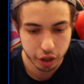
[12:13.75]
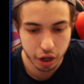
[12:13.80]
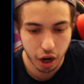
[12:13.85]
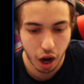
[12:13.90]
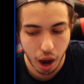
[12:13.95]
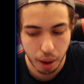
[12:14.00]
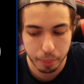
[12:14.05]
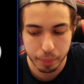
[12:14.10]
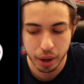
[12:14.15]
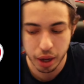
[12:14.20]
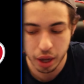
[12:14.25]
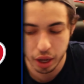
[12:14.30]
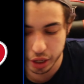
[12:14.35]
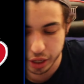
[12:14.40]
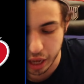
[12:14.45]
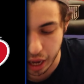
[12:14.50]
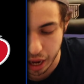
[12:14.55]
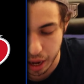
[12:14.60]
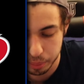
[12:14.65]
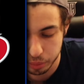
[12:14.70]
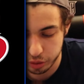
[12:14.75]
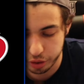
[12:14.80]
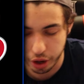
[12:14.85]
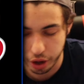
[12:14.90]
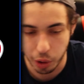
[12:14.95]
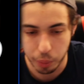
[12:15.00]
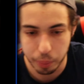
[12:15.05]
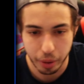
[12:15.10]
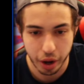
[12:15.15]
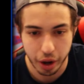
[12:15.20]
um game
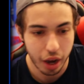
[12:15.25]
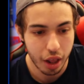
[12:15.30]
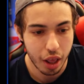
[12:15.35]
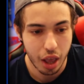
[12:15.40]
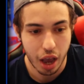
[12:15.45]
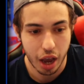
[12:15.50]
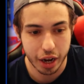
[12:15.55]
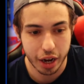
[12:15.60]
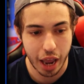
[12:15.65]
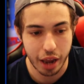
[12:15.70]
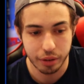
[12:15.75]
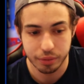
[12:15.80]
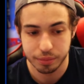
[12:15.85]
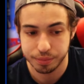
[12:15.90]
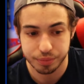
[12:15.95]
2. But again,